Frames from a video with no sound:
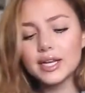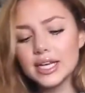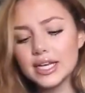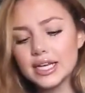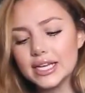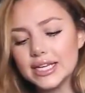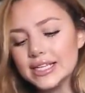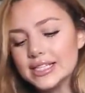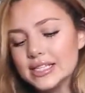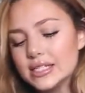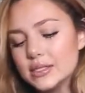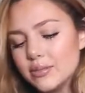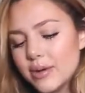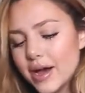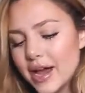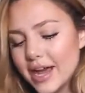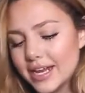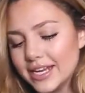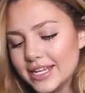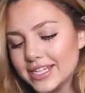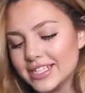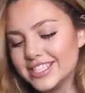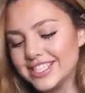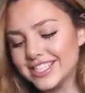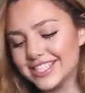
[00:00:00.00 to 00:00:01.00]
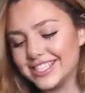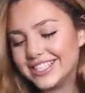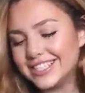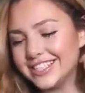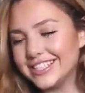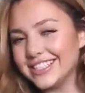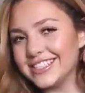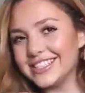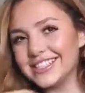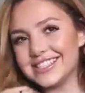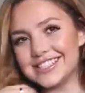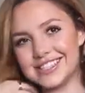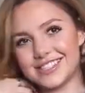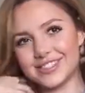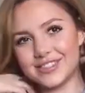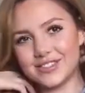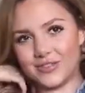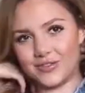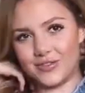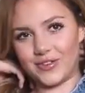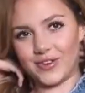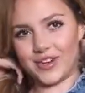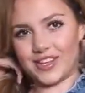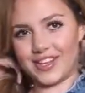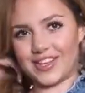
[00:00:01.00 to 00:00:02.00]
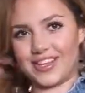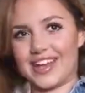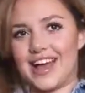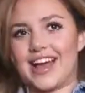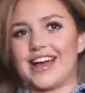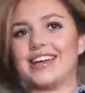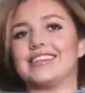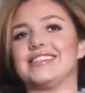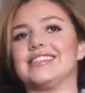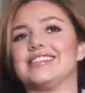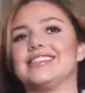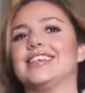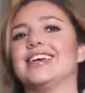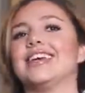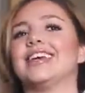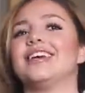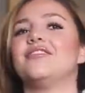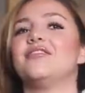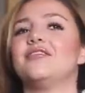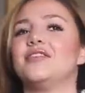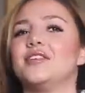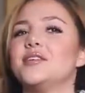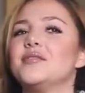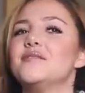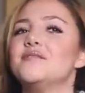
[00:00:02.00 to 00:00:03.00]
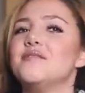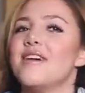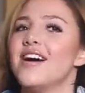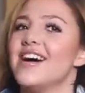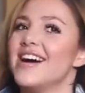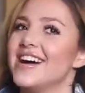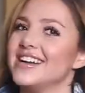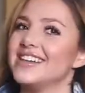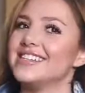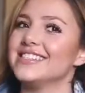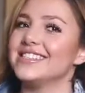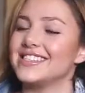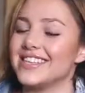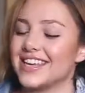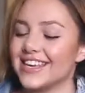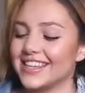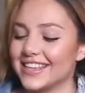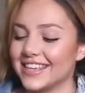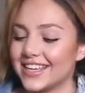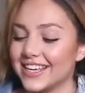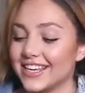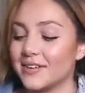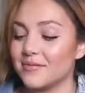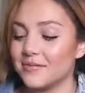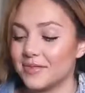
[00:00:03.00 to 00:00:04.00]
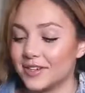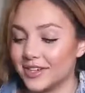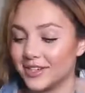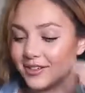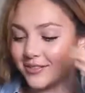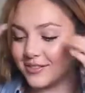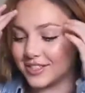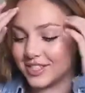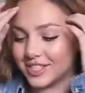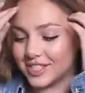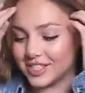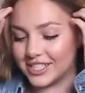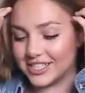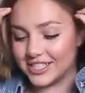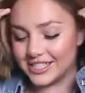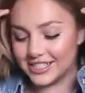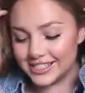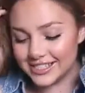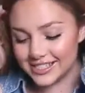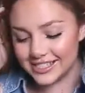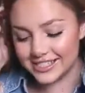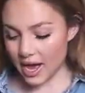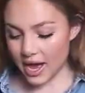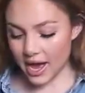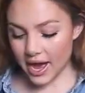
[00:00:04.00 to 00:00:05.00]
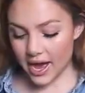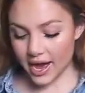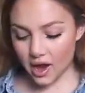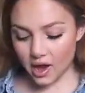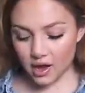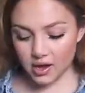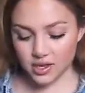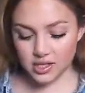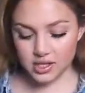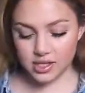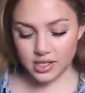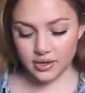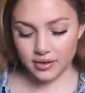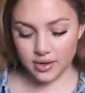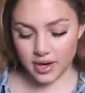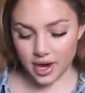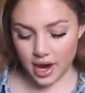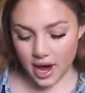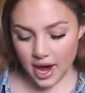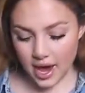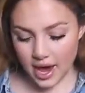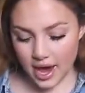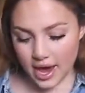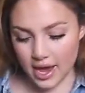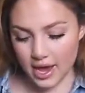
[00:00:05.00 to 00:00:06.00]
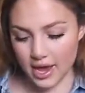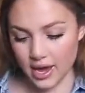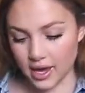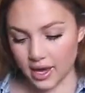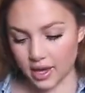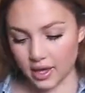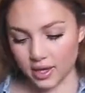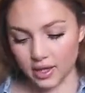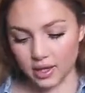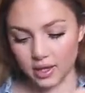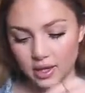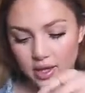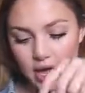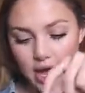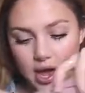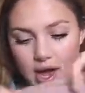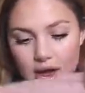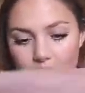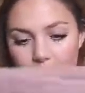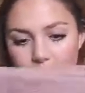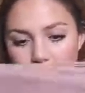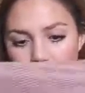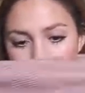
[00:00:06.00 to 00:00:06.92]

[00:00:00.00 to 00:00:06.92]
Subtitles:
gonna need to buy any jeans for the next like few months. I think I'm good with jeans. I also got a lot